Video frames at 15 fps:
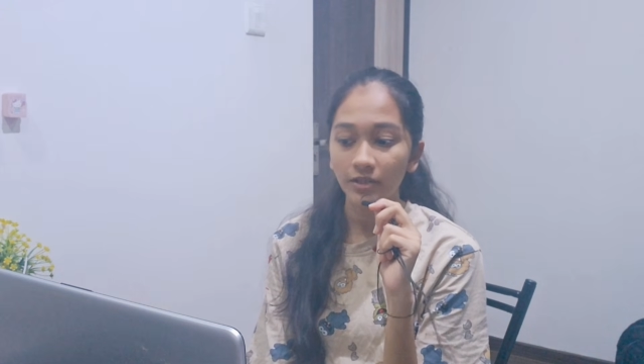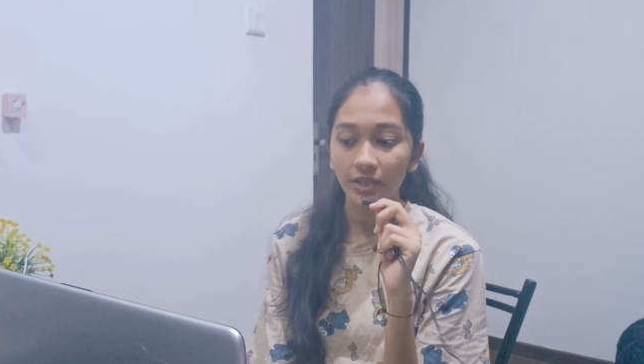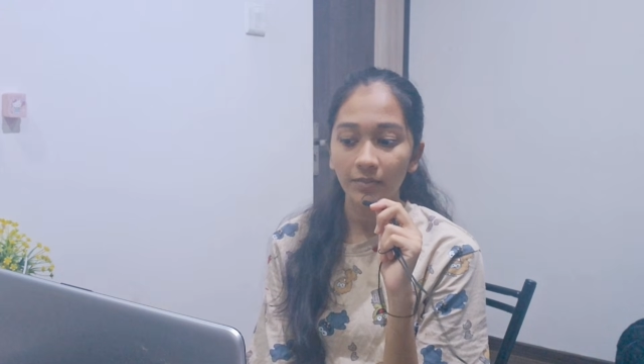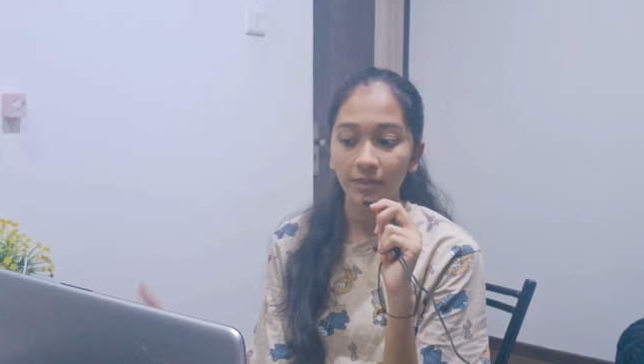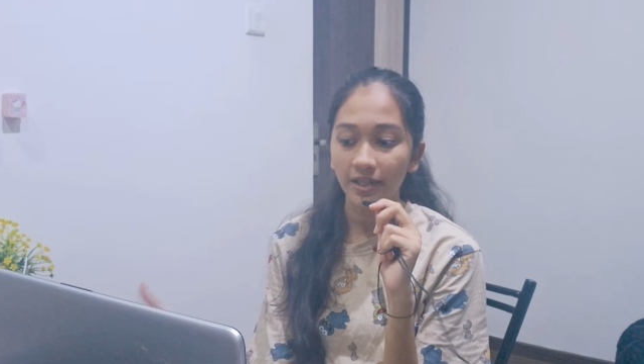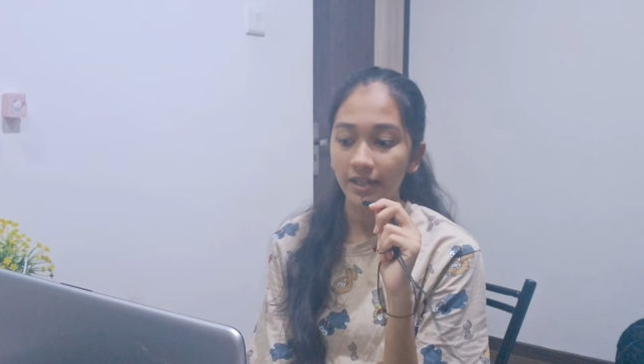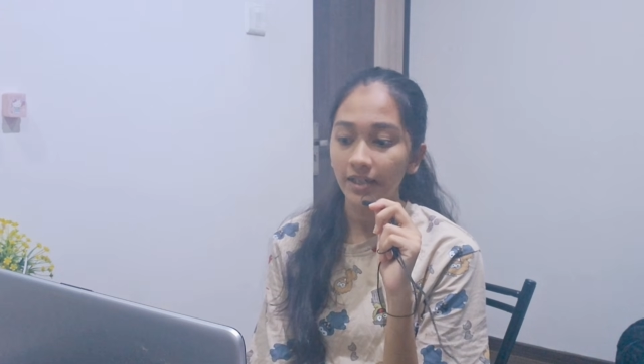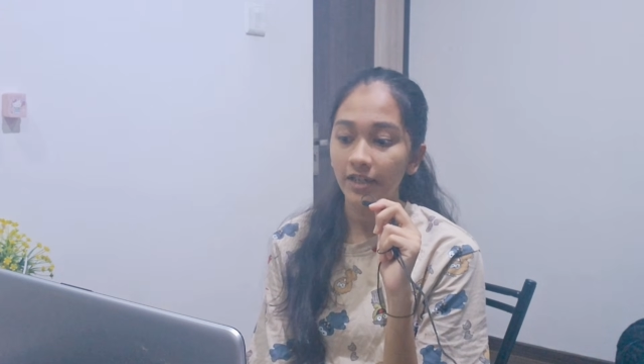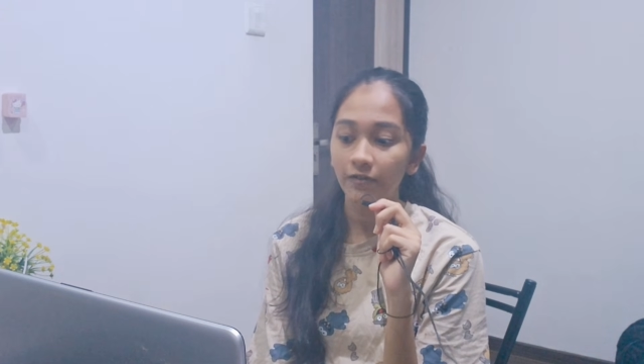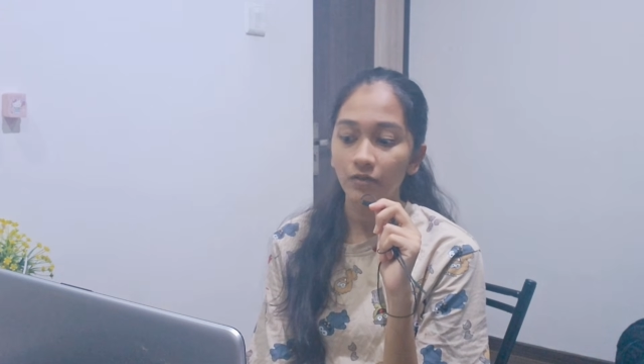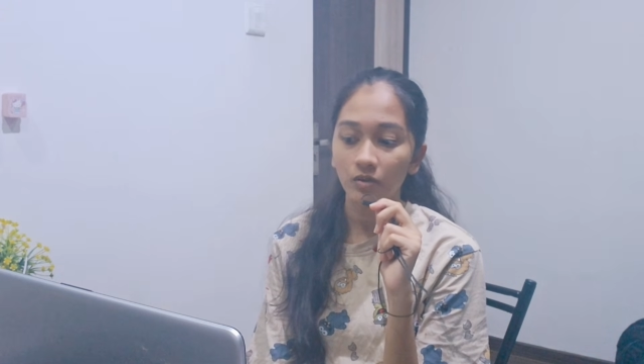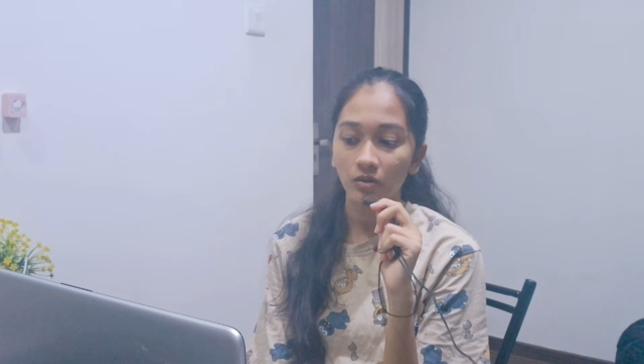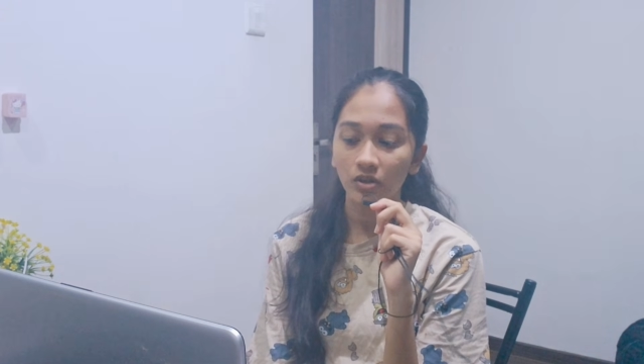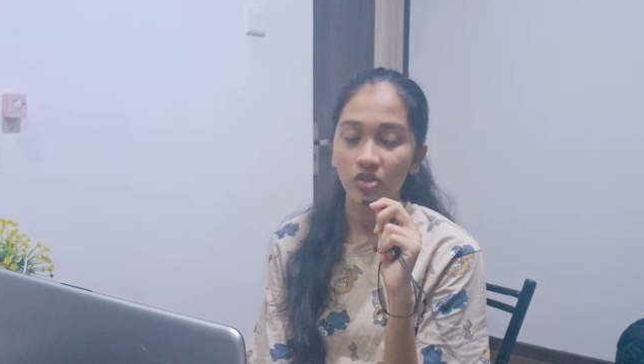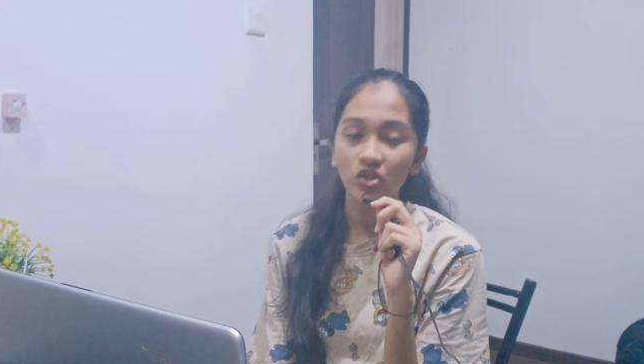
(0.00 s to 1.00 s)
they mainly
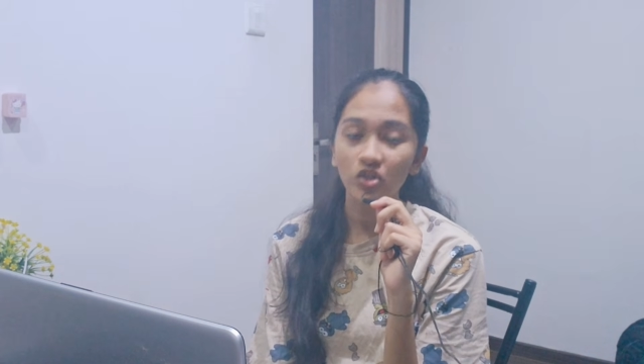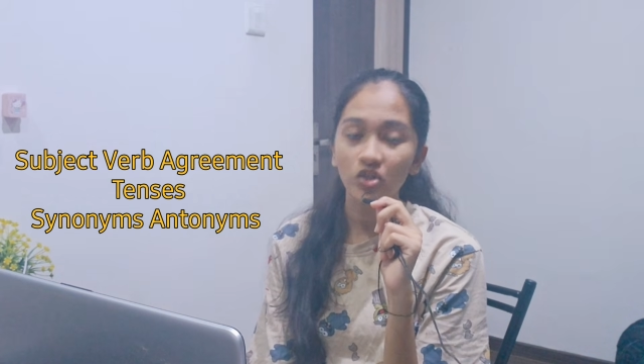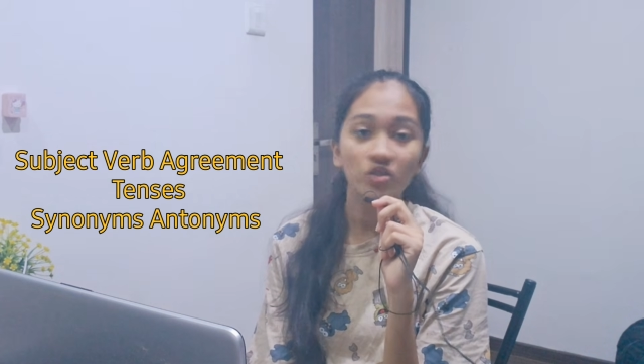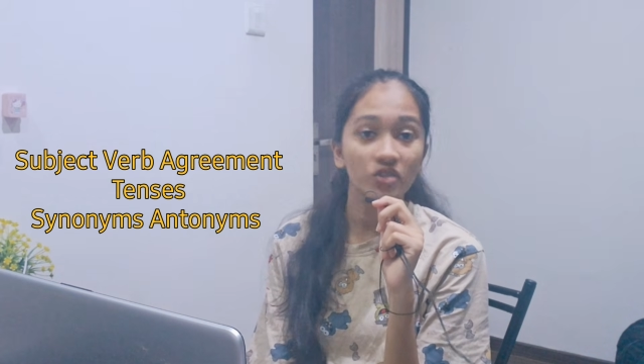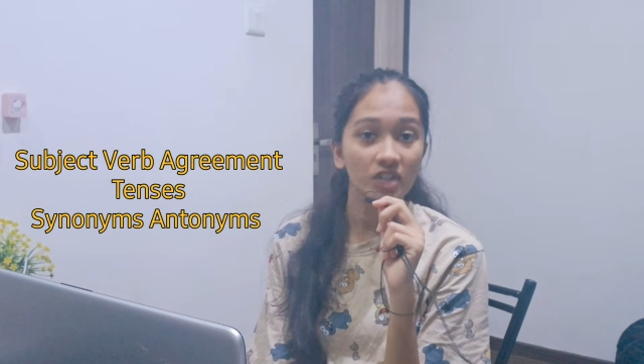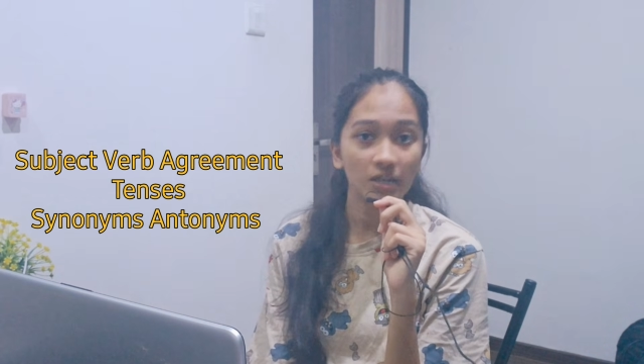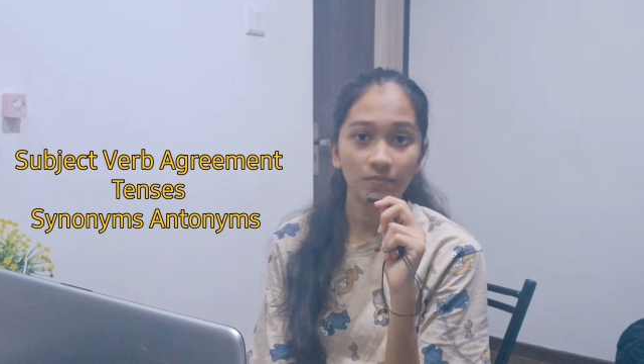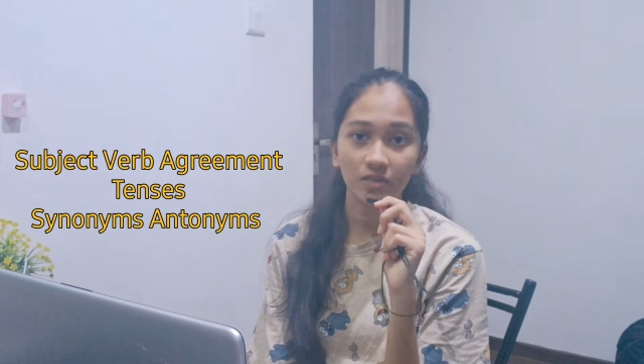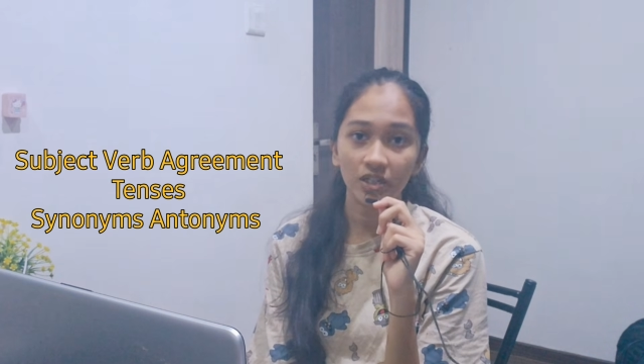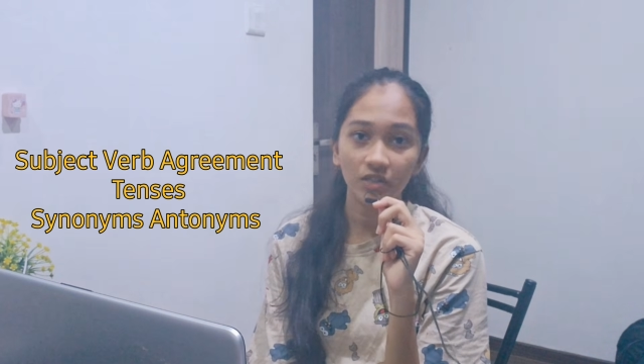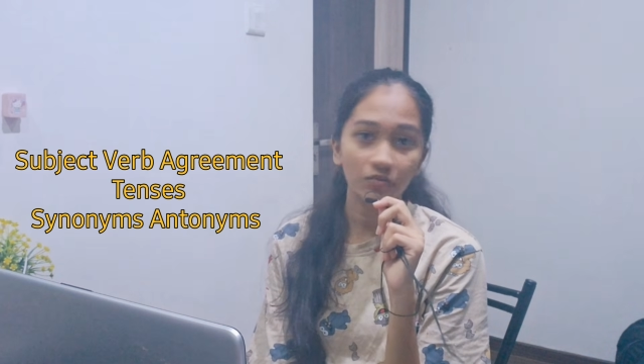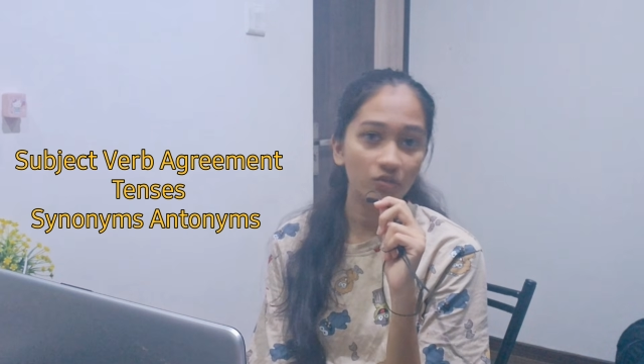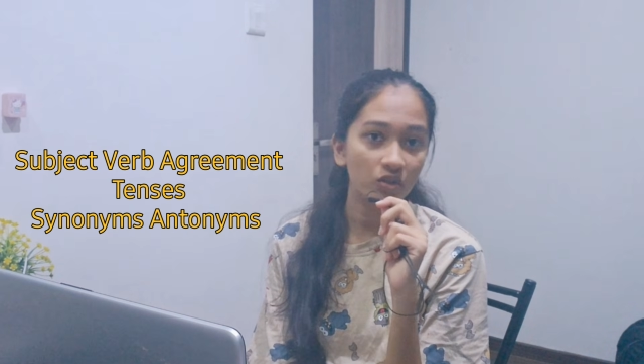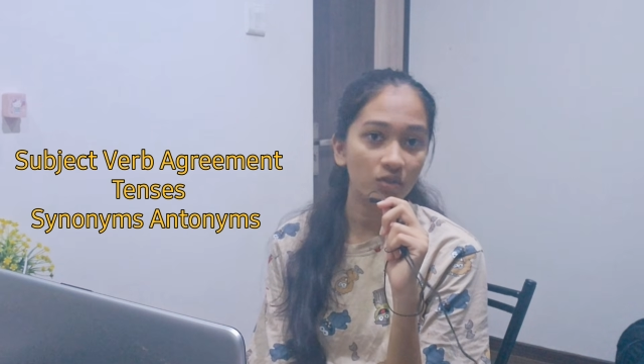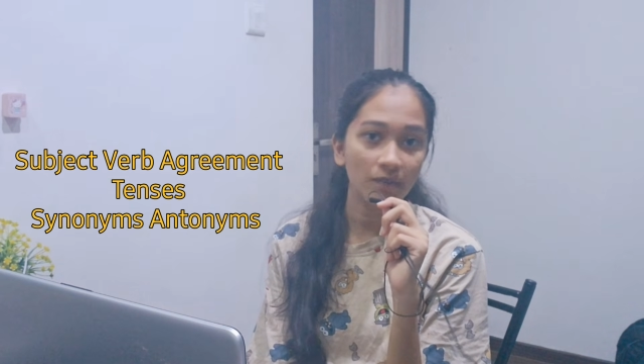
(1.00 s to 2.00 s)
focus on subject
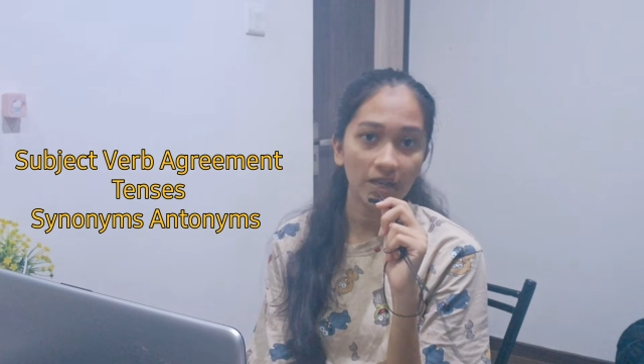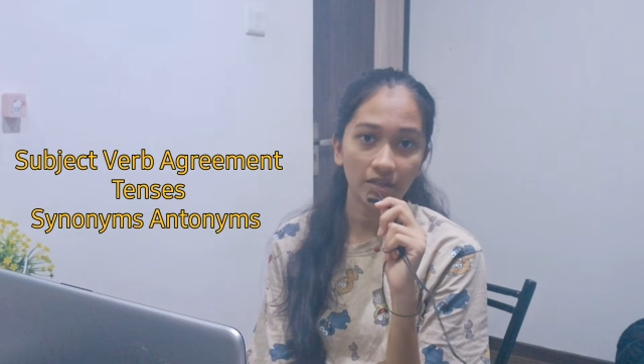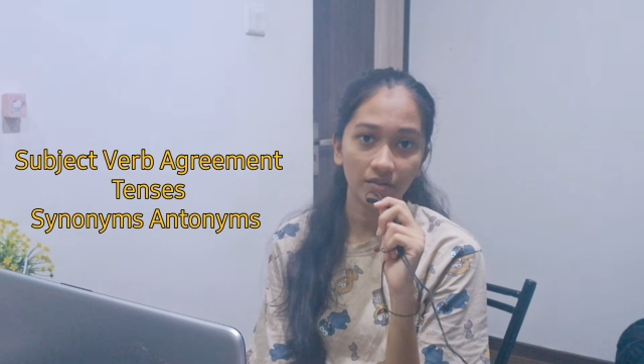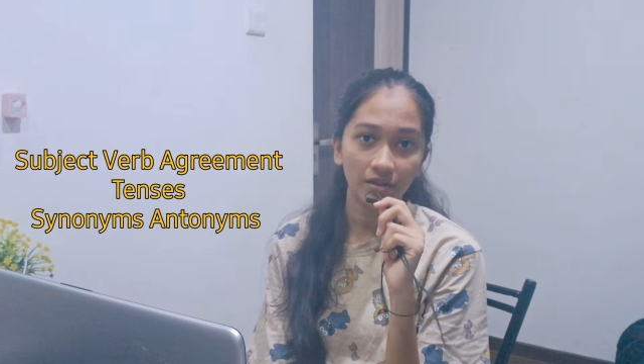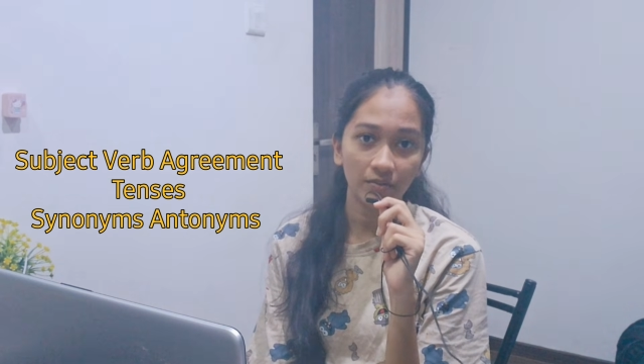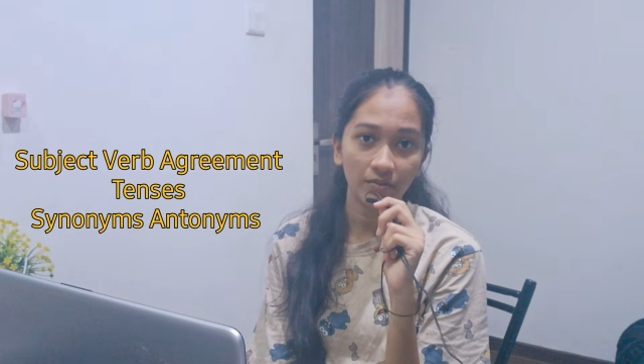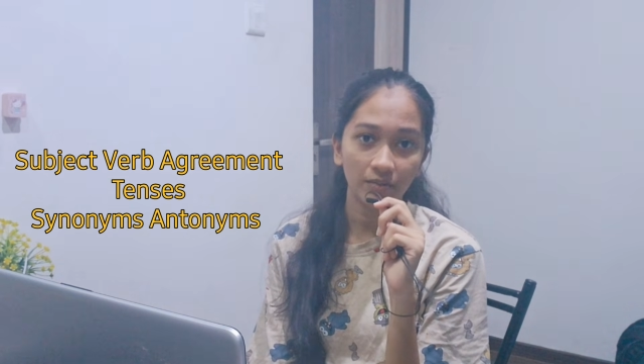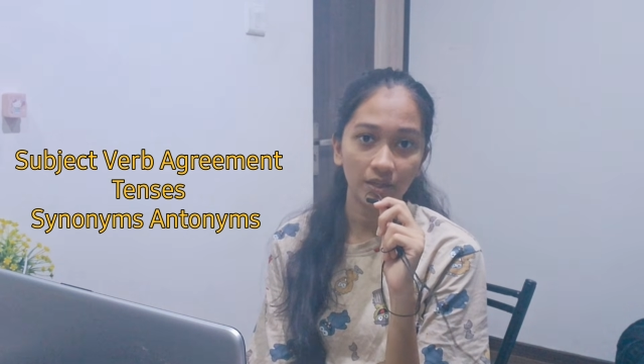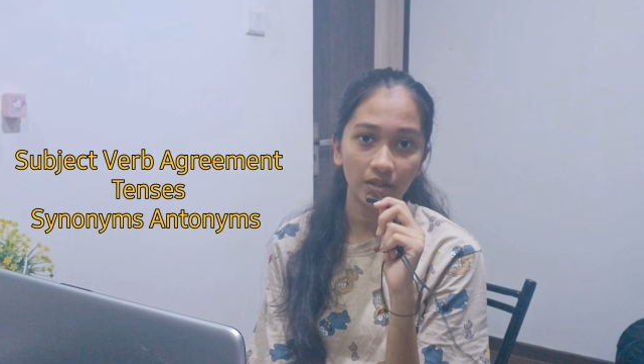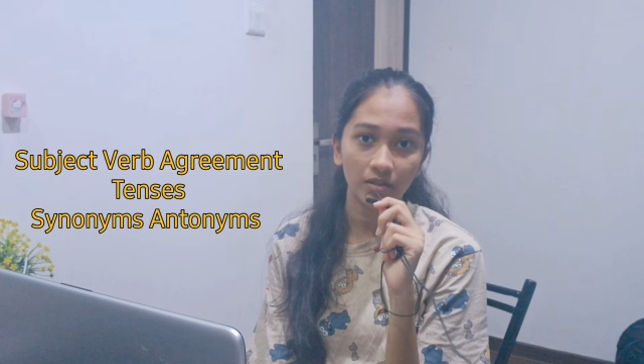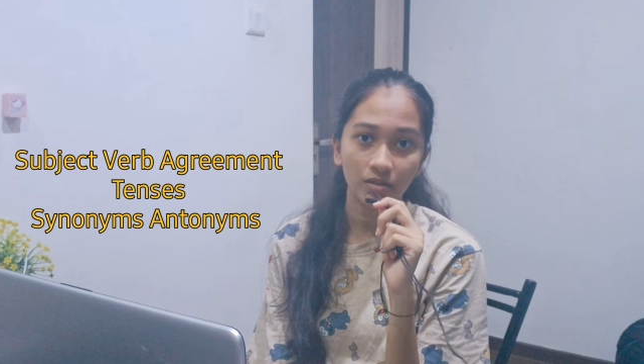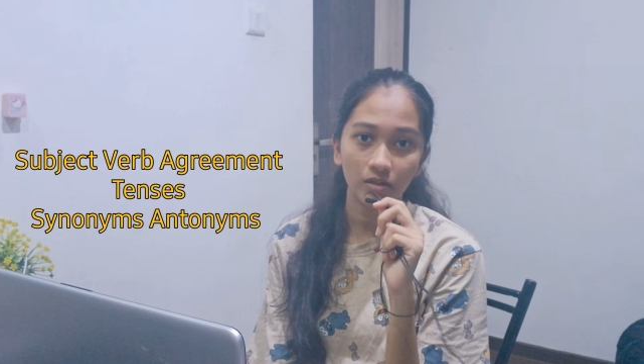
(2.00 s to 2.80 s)
verb agreement